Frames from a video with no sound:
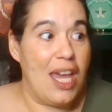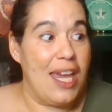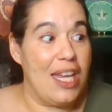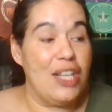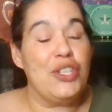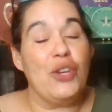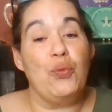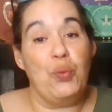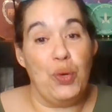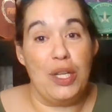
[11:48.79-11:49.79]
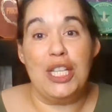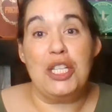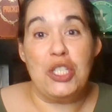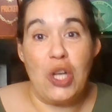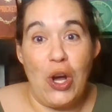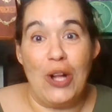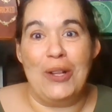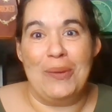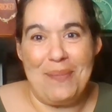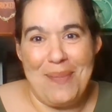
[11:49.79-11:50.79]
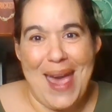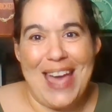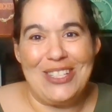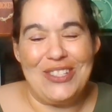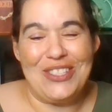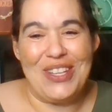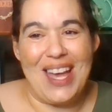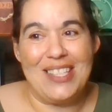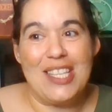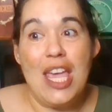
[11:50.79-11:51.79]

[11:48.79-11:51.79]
It is a really tall mattress, you guys.